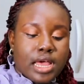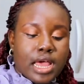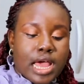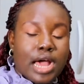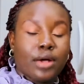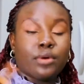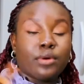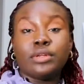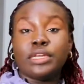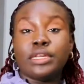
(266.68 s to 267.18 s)

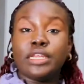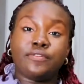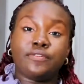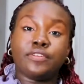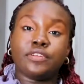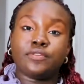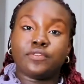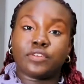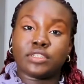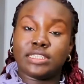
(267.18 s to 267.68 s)
I will leave
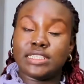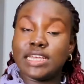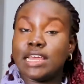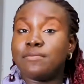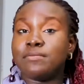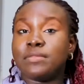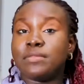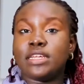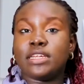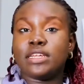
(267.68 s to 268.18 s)
it for
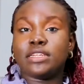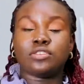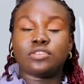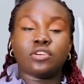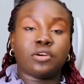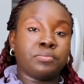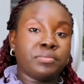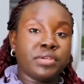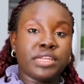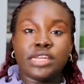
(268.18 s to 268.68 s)
10 minutes
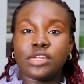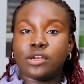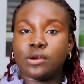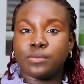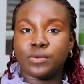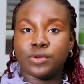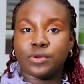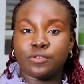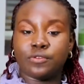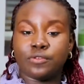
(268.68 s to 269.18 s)
on
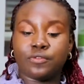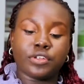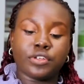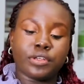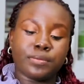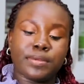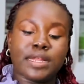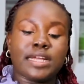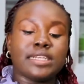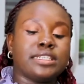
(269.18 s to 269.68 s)
medium-low for the
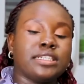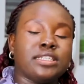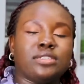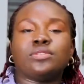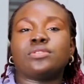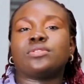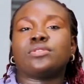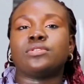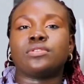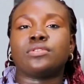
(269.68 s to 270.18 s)
plantain
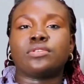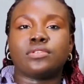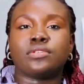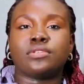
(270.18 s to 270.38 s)
to cook.